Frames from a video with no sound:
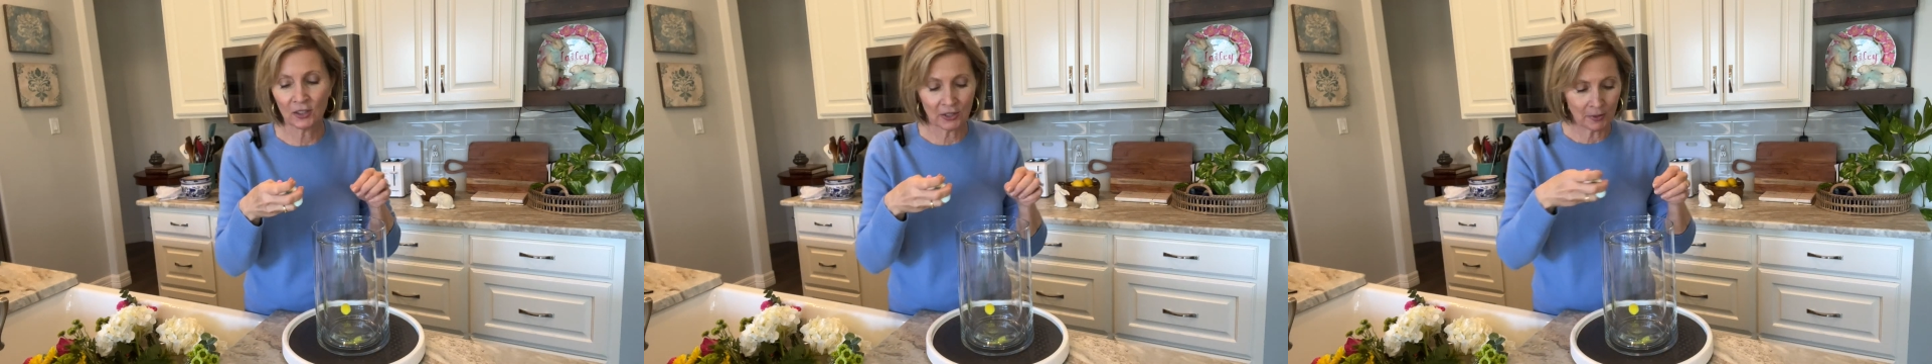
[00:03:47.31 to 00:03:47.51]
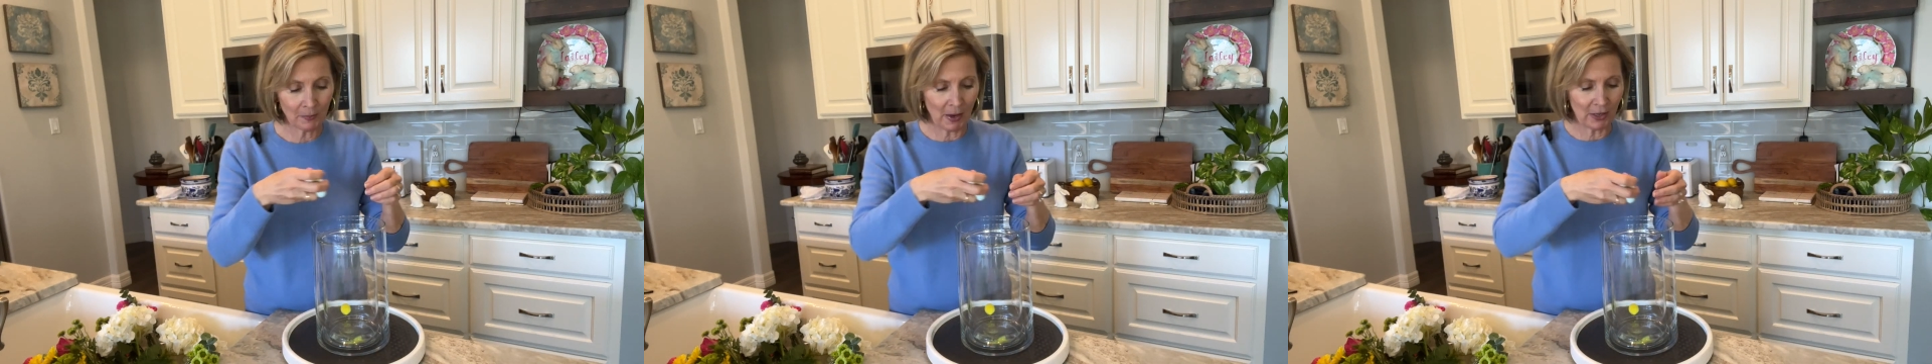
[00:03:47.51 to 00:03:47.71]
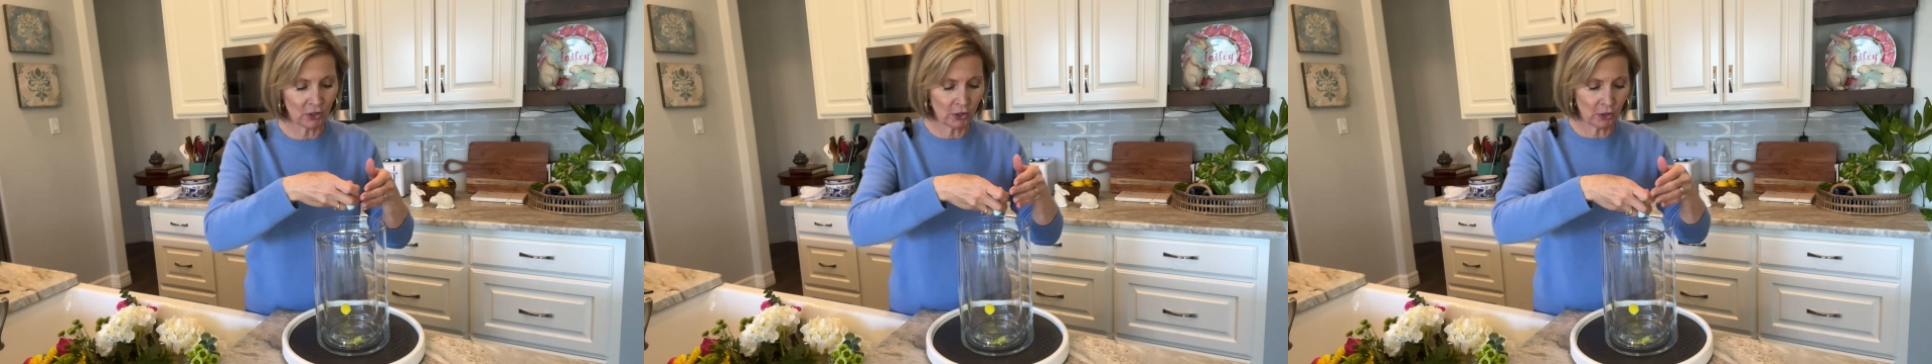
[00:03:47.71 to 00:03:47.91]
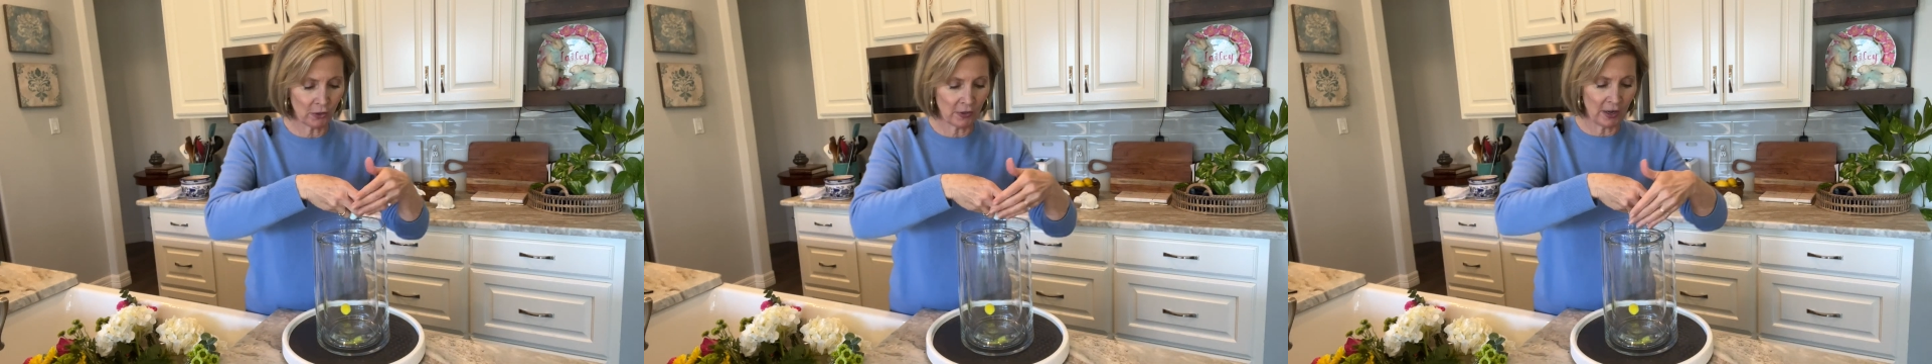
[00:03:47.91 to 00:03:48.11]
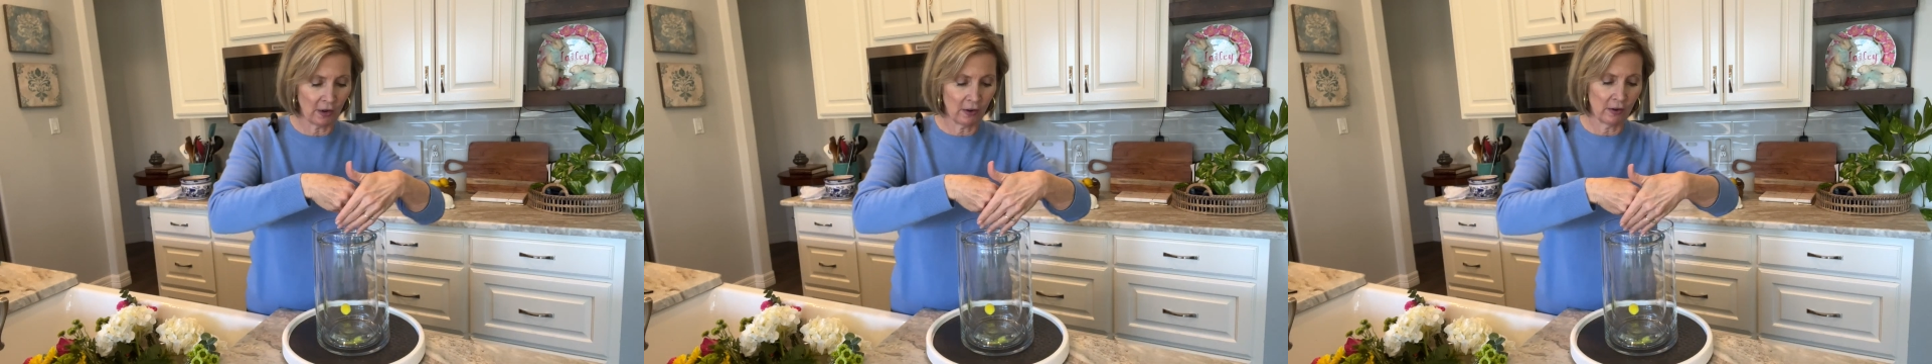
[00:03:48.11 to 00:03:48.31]
Just make
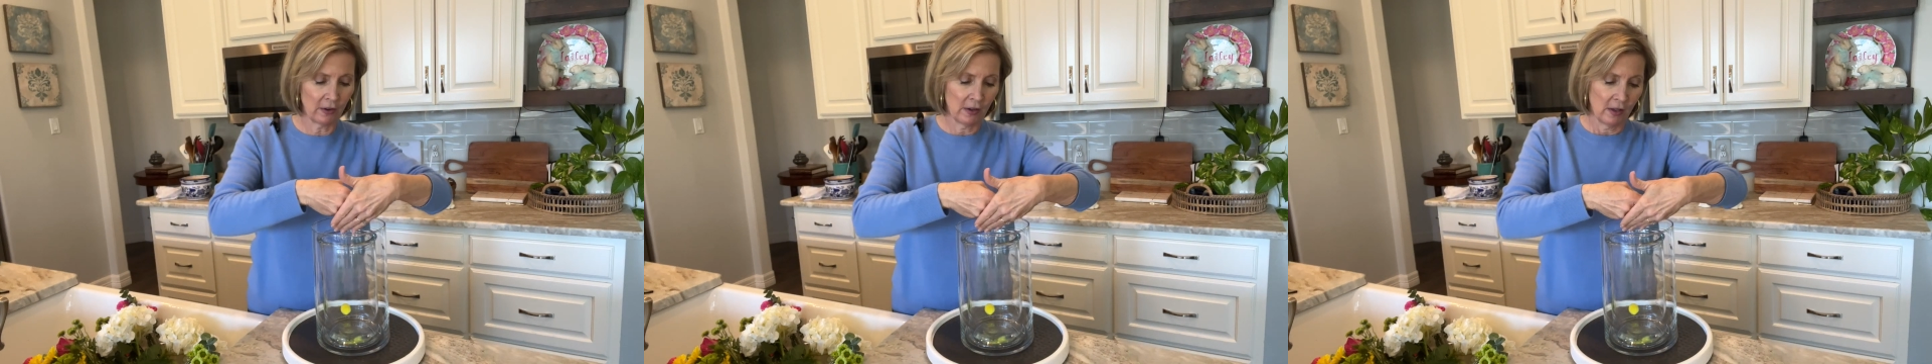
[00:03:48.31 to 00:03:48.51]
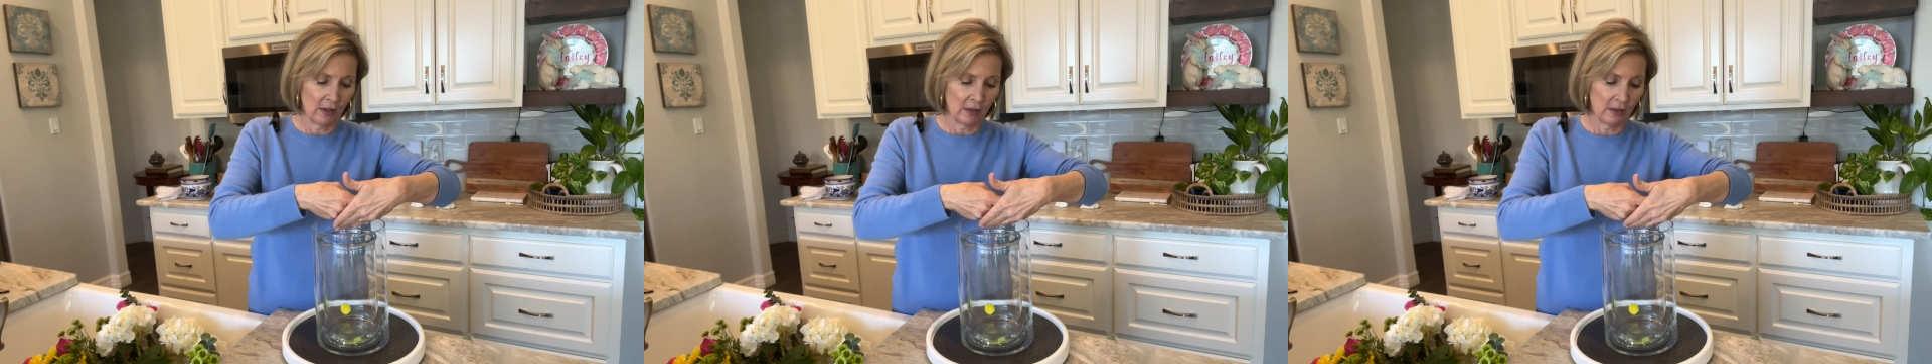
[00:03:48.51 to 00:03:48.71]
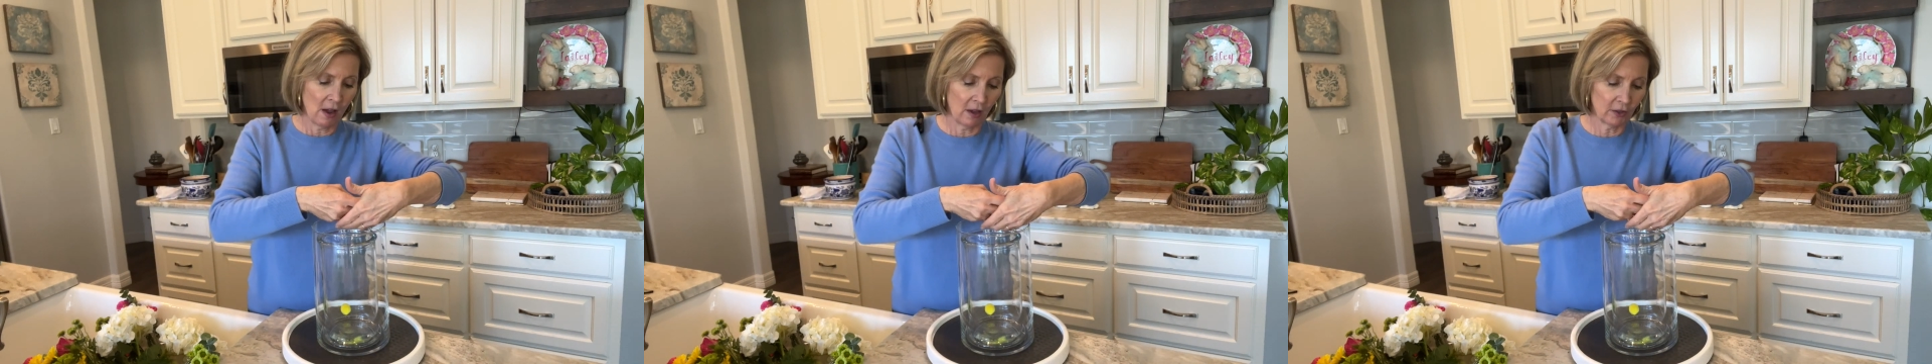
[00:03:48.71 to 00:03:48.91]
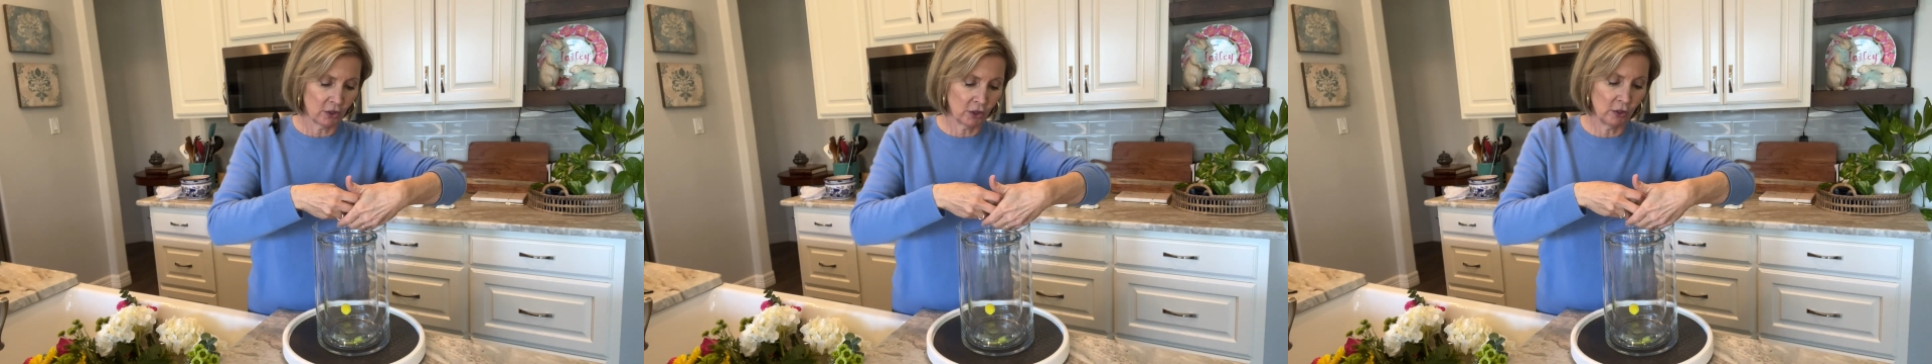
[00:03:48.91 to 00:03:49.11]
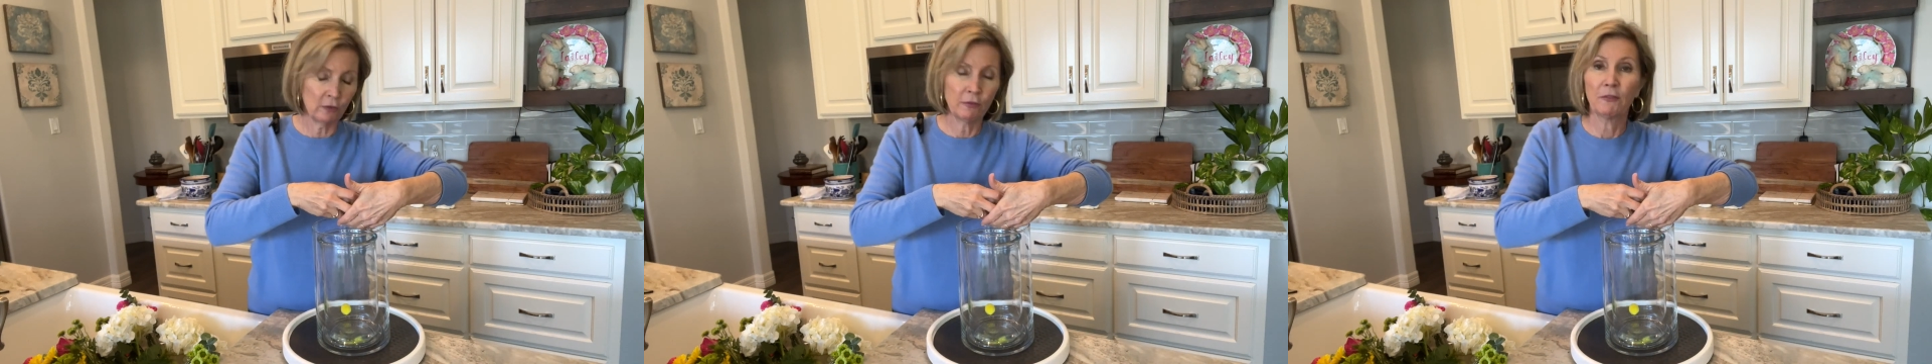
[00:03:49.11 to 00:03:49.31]
sure they're not
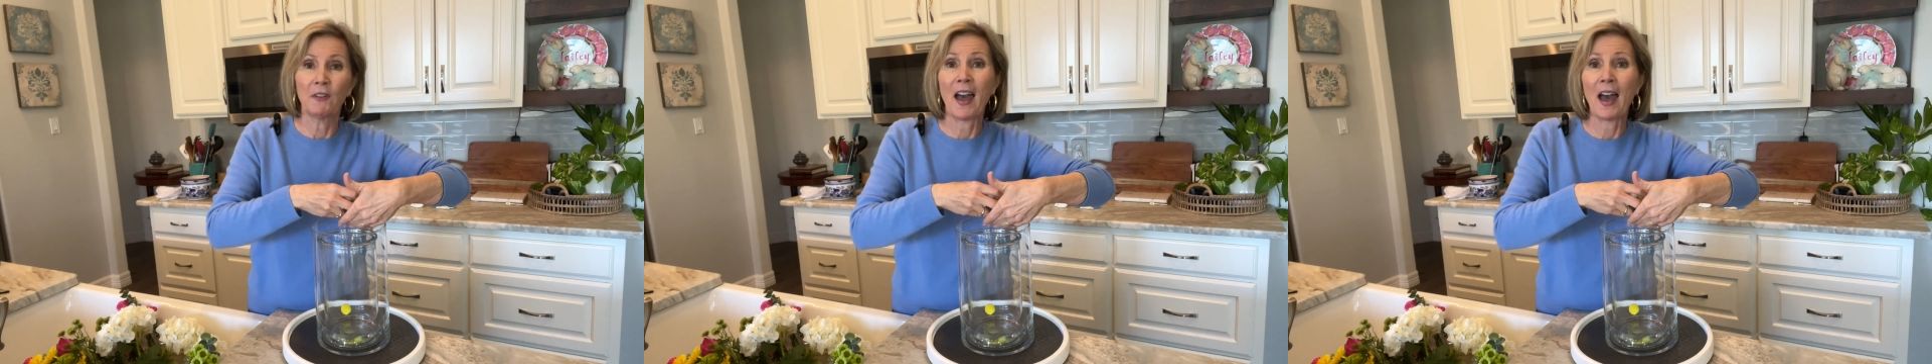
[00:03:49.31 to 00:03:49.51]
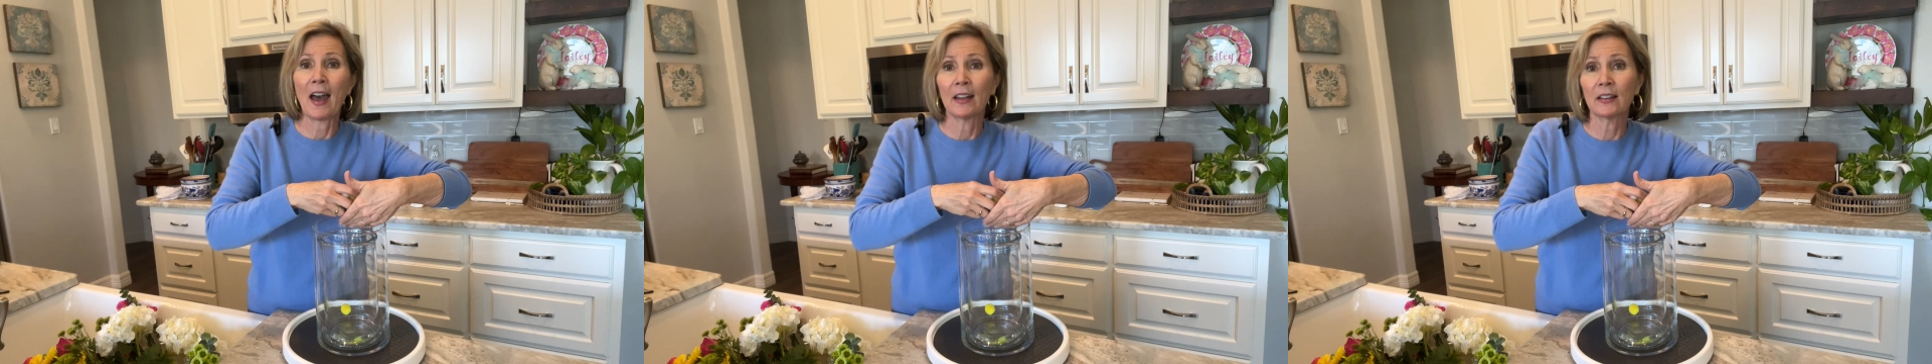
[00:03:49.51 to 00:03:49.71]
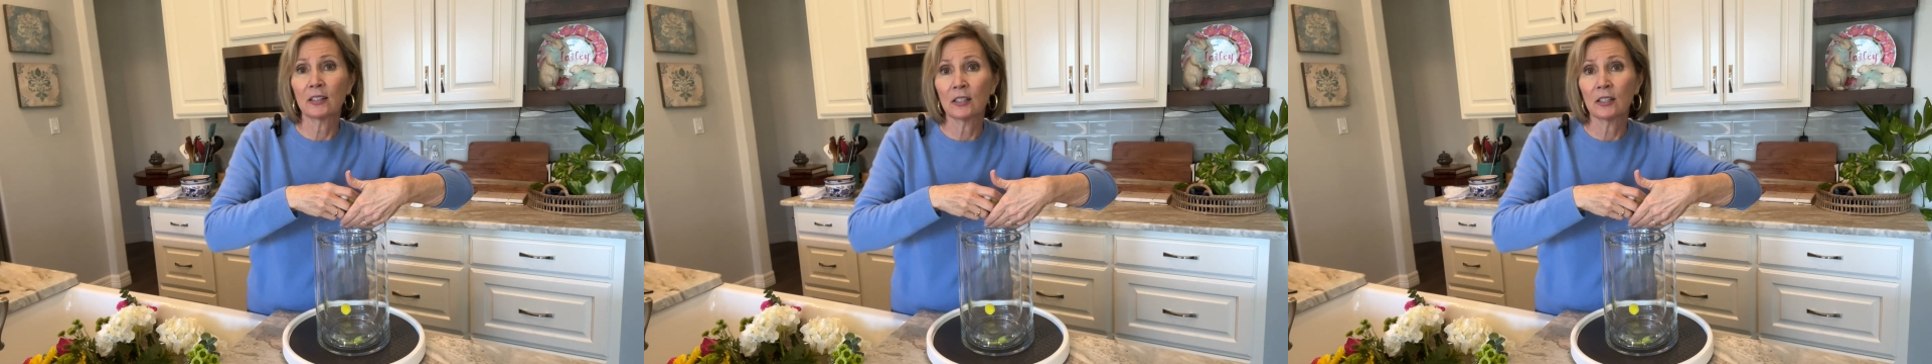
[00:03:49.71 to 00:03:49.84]
too fat